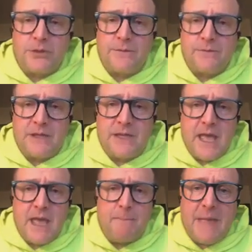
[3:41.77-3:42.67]
20 Books
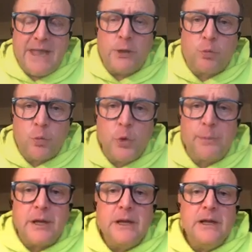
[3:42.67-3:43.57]
and 50K main
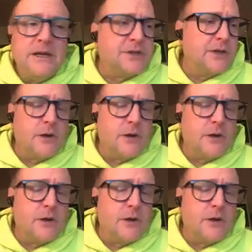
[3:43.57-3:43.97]
group.